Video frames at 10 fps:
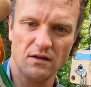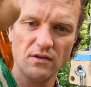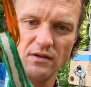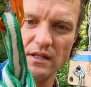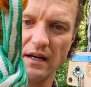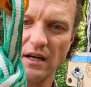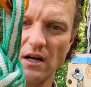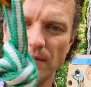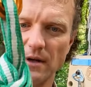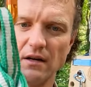Use that
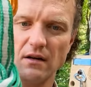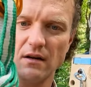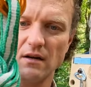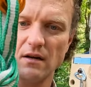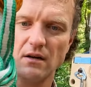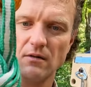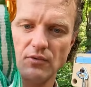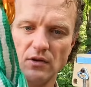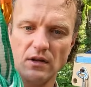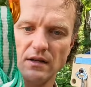carabiner,
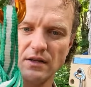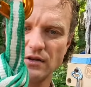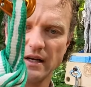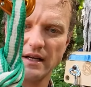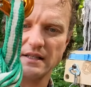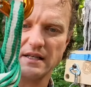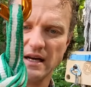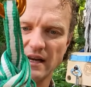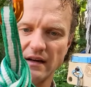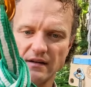pull all the strands
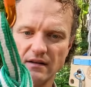tight.